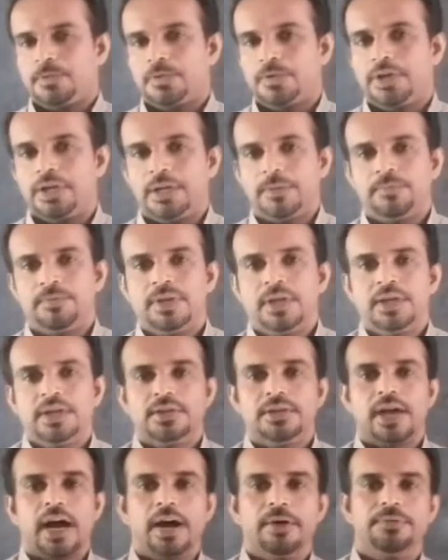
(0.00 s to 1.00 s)

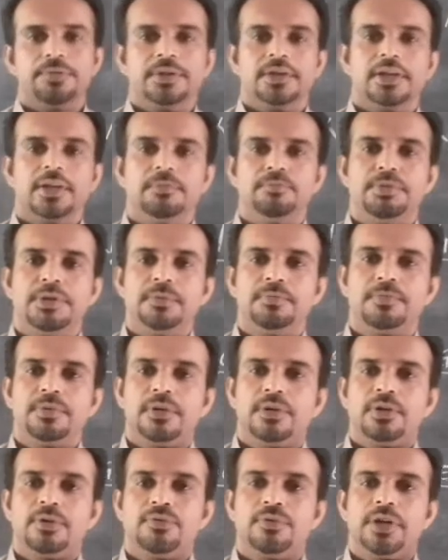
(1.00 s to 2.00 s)
Okay, the African
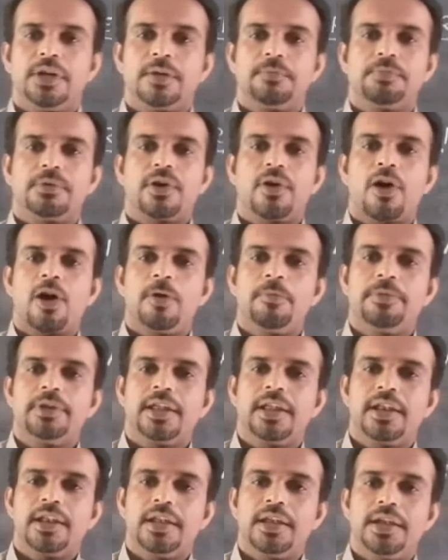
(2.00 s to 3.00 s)
people were
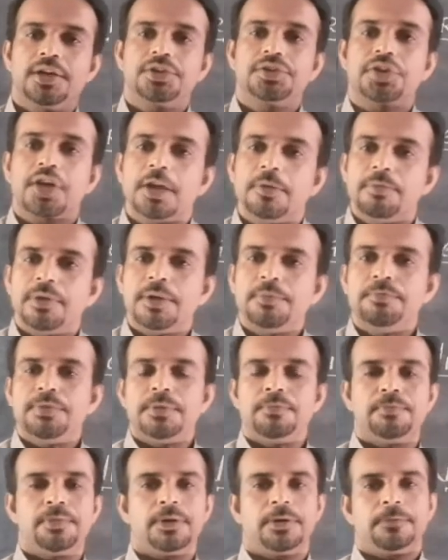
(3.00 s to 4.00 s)
predominantly tribal
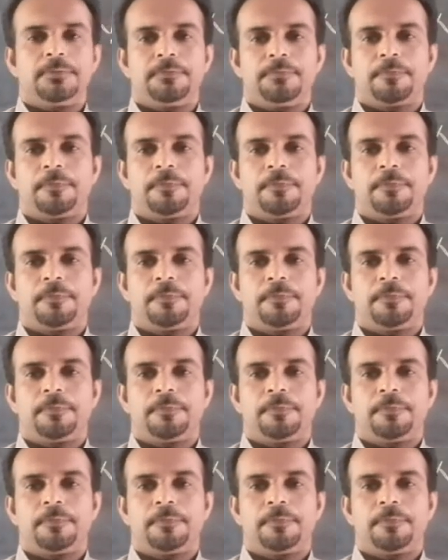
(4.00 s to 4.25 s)
people.